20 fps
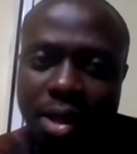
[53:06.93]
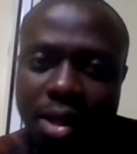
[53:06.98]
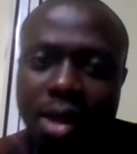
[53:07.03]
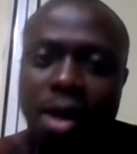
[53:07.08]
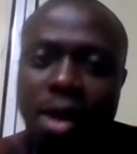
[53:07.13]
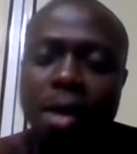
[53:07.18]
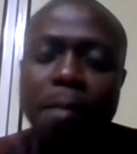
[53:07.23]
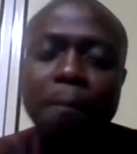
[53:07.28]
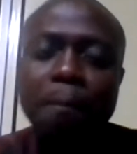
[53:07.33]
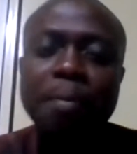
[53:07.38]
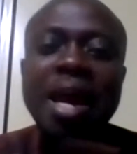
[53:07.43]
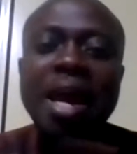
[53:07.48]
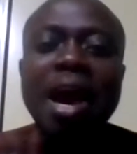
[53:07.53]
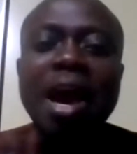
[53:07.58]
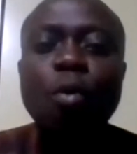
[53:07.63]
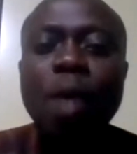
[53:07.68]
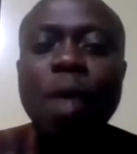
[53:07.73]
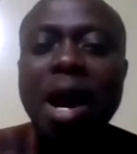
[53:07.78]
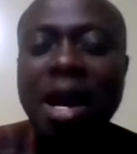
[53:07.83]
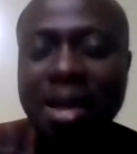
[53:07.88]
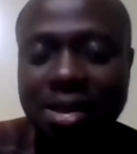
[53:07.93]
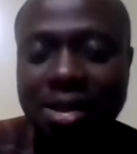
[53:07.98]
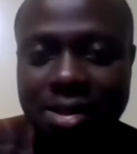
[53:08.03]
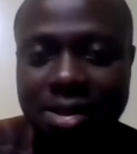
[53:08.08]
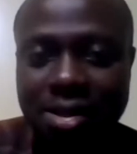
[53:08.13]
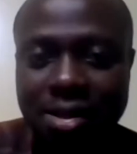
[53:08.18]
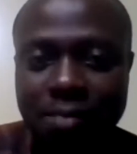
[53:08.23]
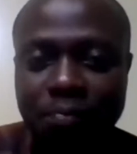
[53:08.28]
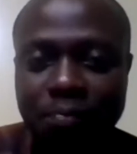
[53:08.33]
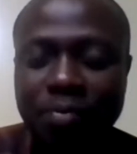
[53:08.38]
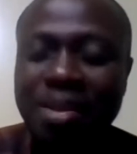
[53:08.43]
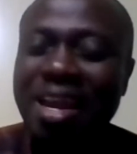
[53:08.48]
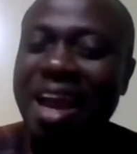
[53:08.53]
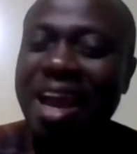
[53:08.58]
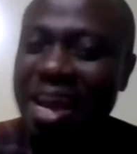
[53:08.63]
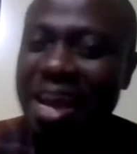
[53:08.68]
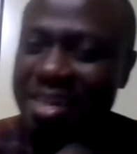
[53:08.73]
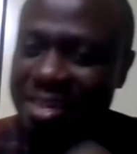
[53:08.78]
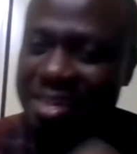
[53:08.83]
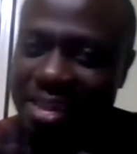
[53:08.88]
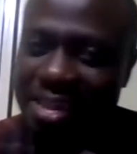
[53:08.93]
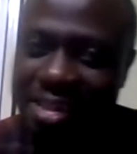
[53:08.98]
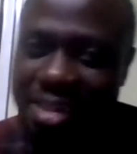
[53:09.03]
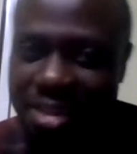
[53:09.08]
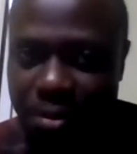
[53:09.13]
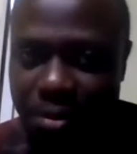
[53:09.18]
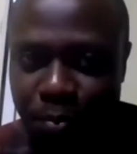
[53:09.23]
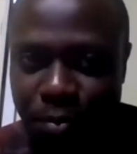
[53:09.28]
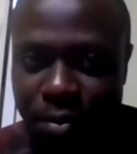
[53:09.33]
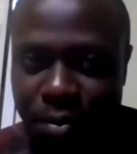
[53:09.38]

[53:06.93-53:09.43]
Plow wide and dig deep.